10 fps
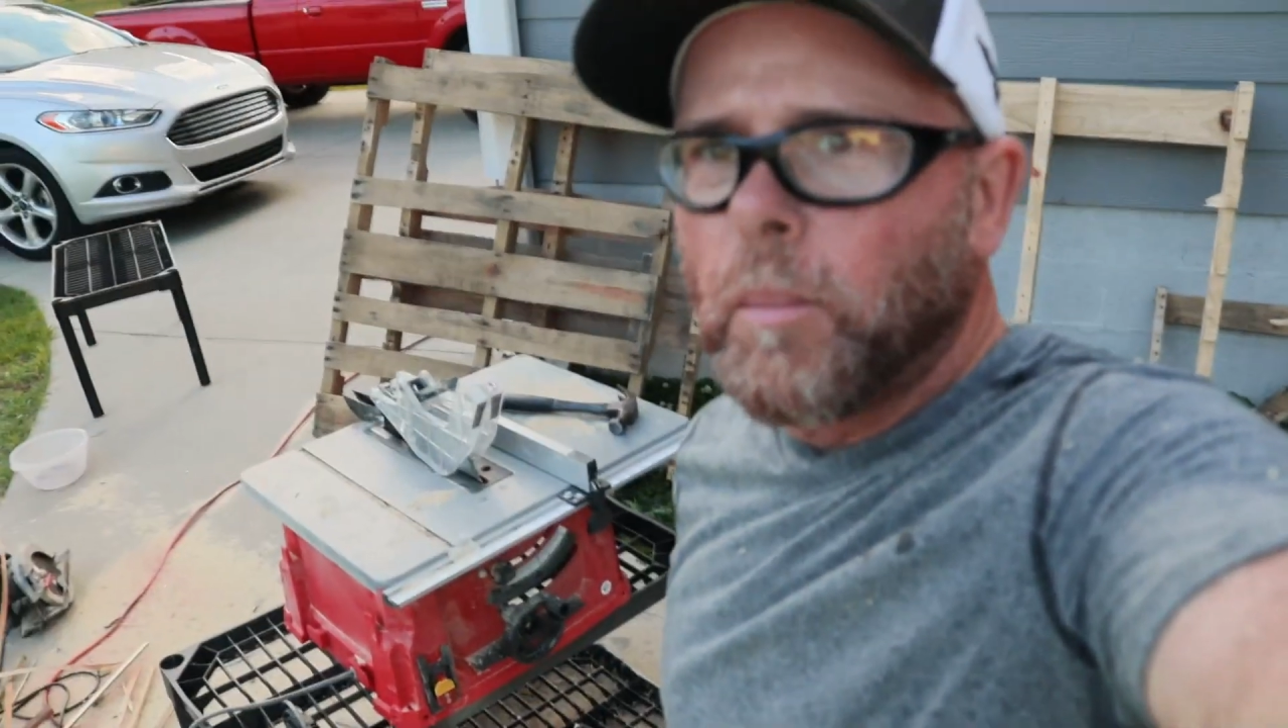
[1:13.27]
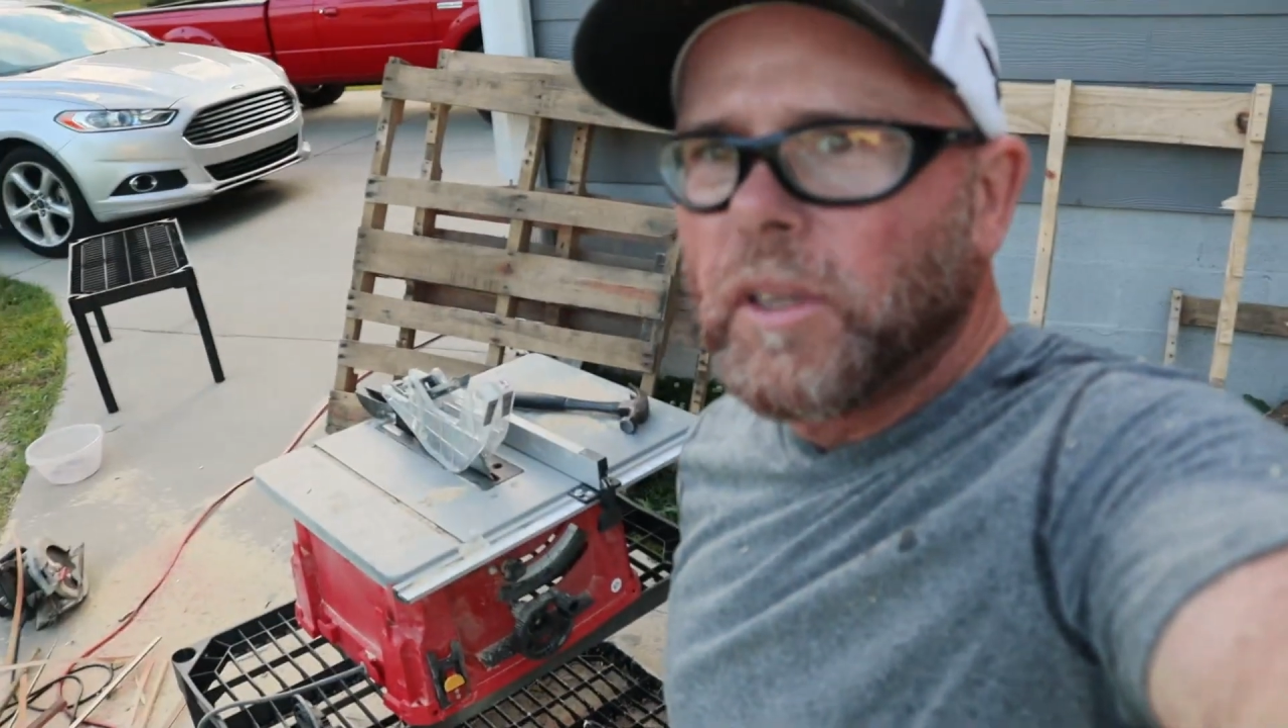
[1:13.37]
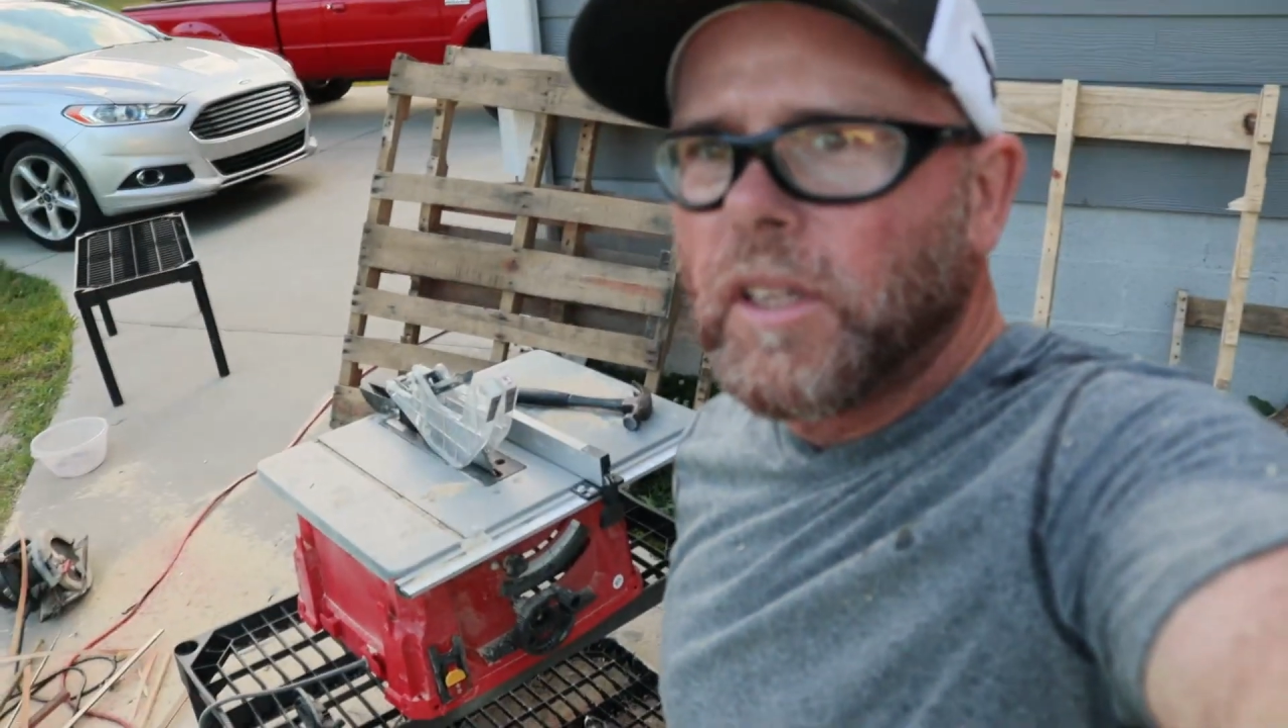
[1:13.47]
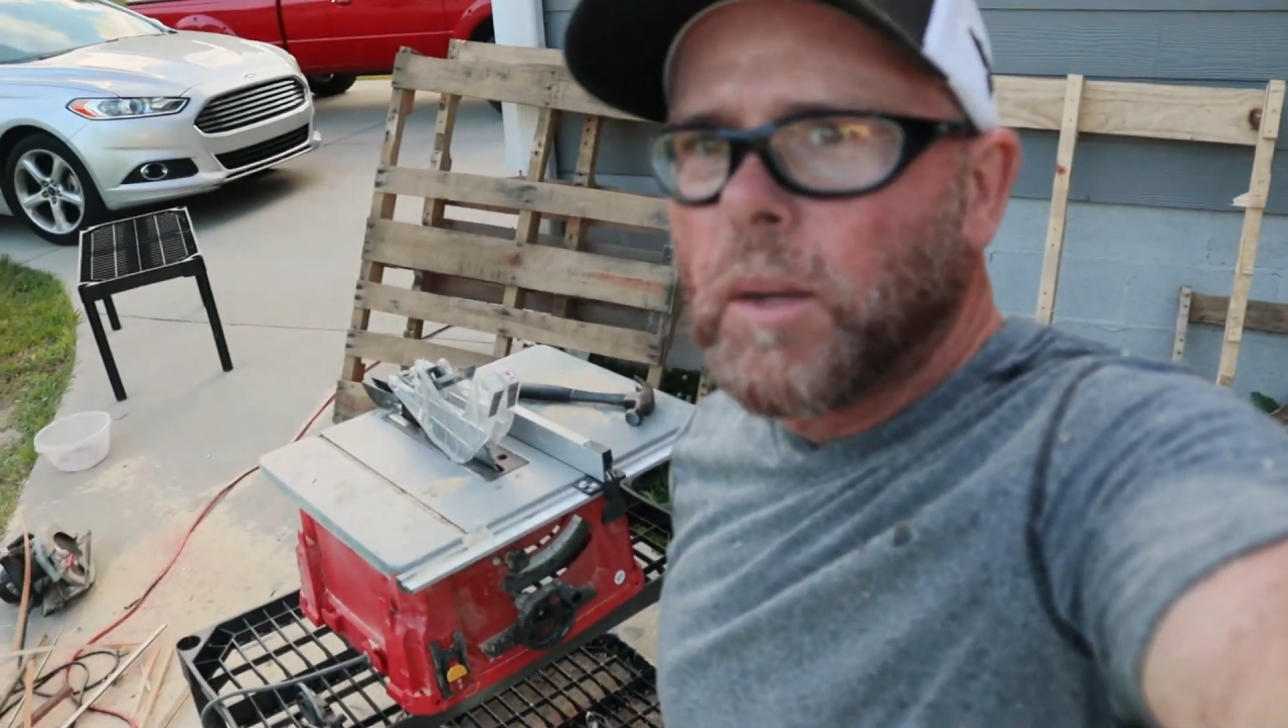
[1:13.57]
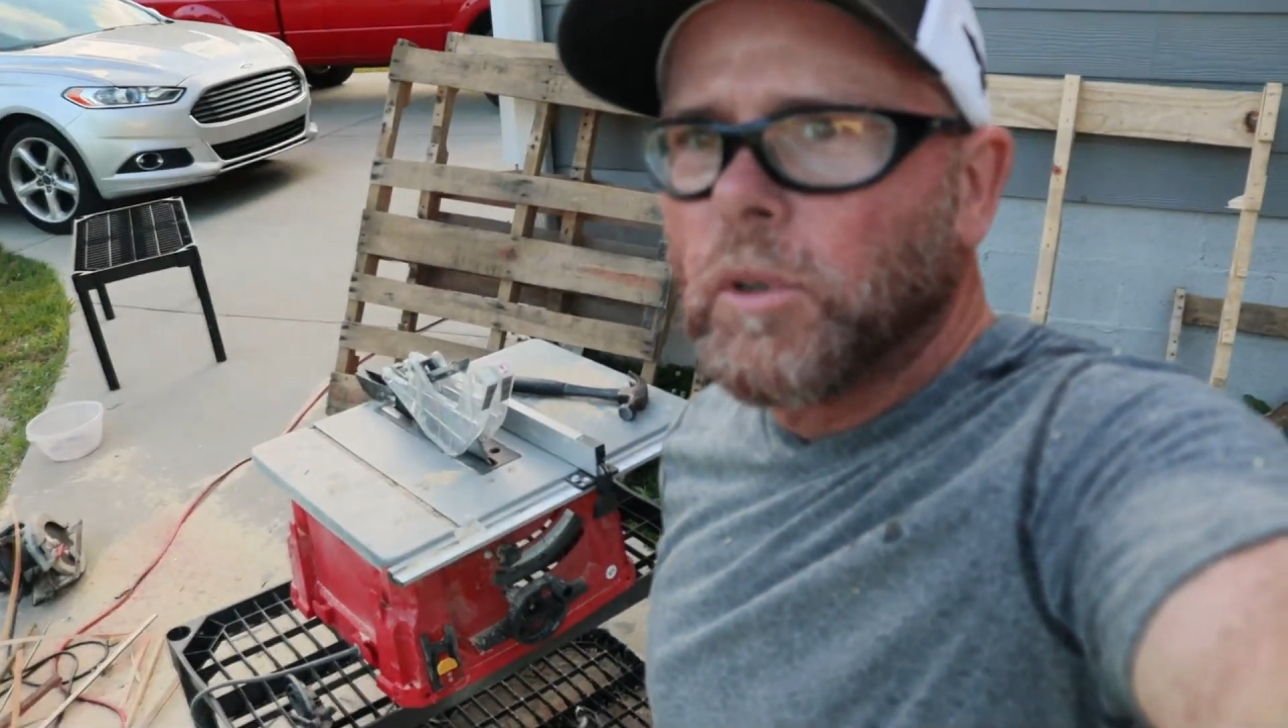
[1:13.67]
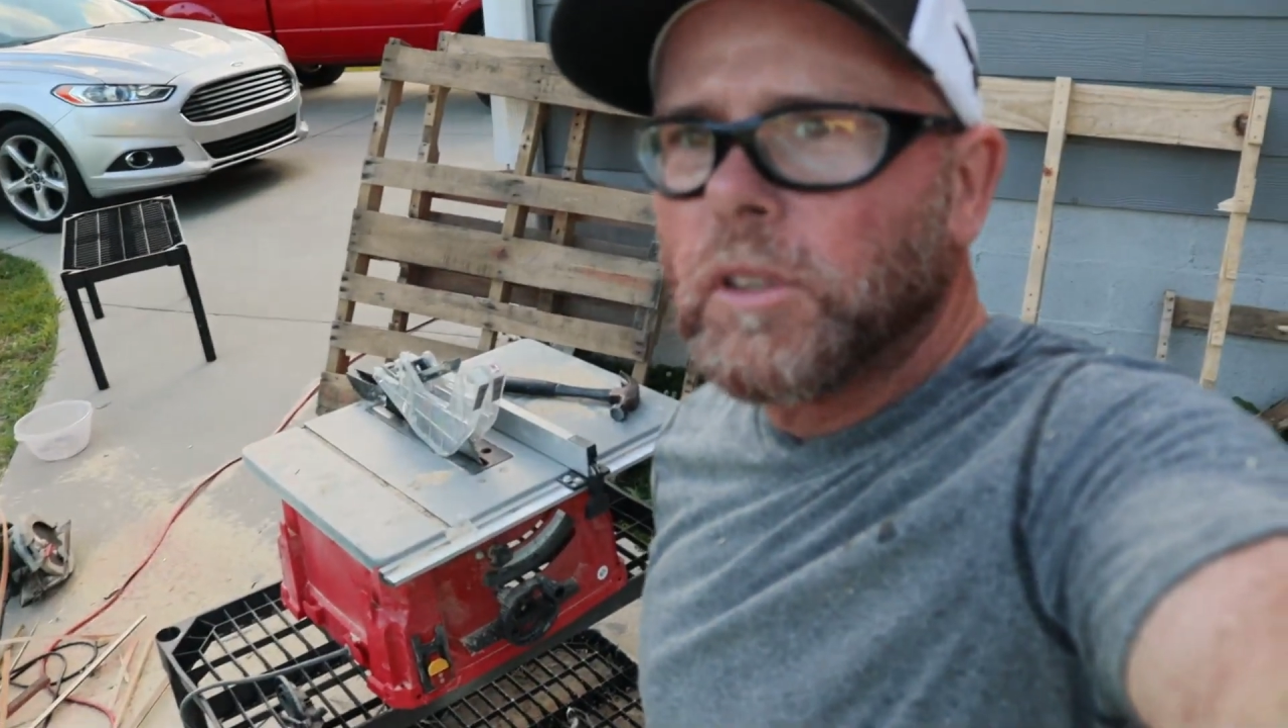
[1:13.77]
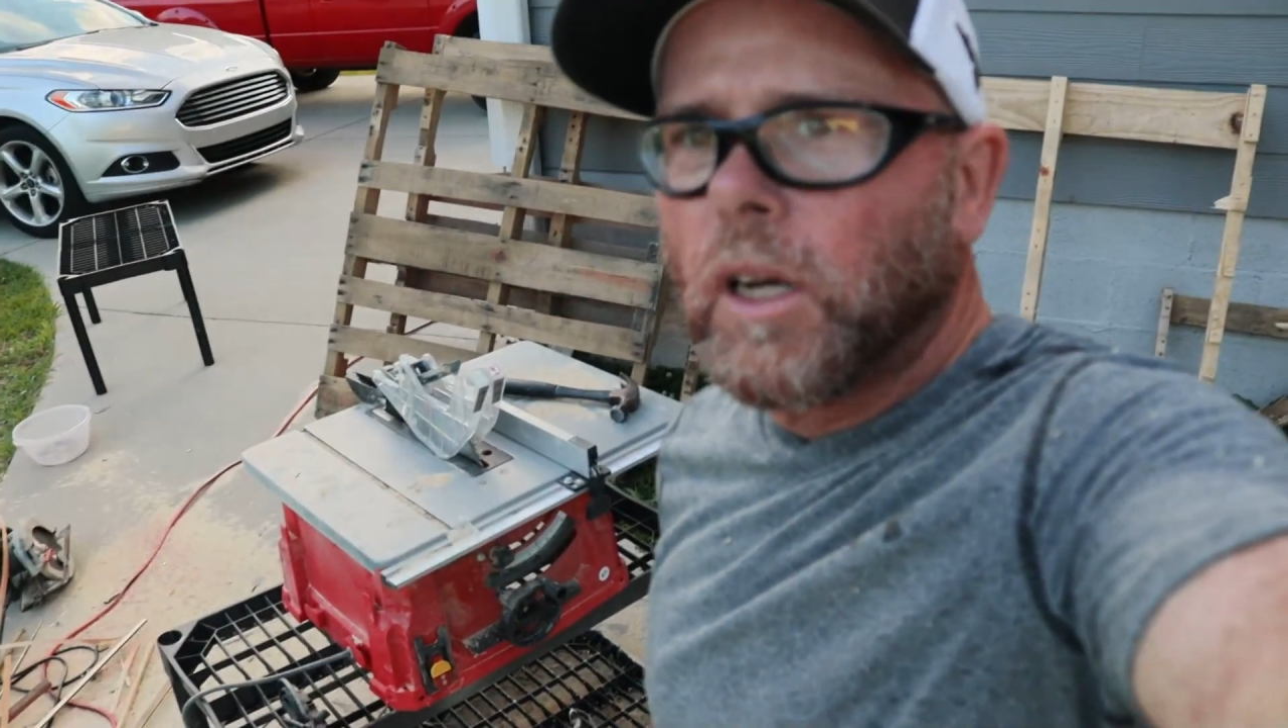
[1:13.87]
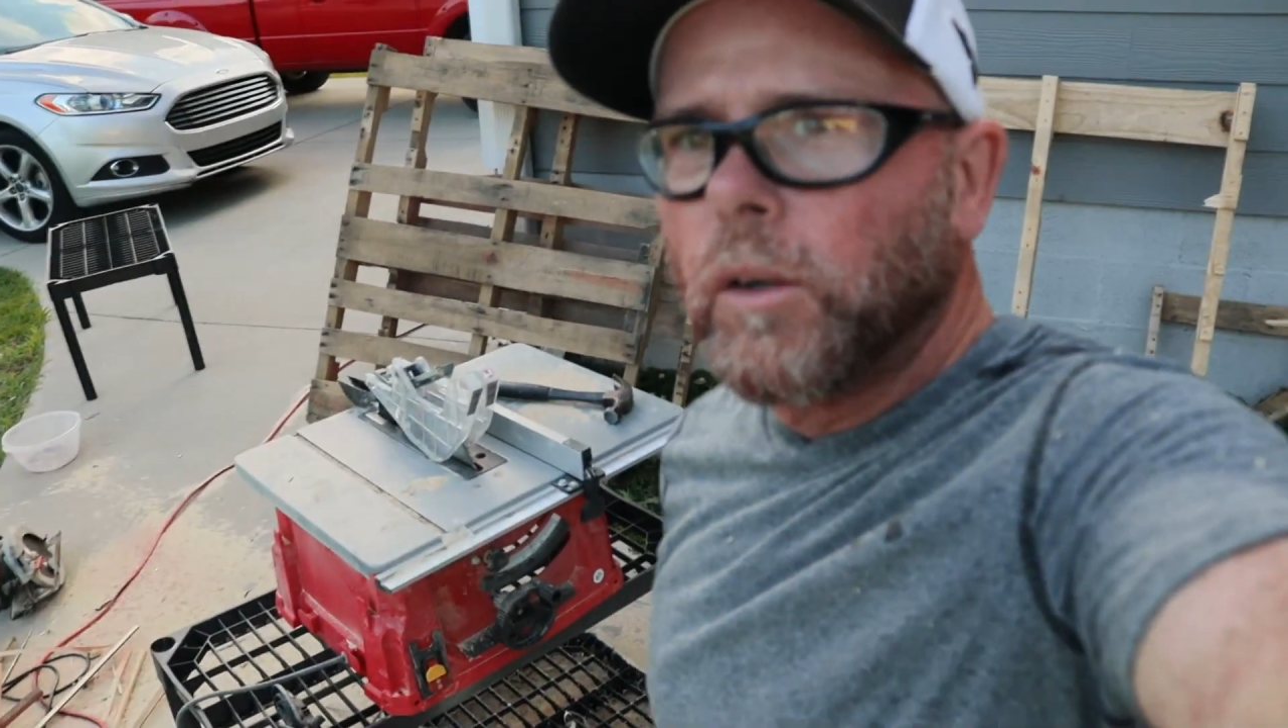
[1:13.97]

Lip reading: my table saw,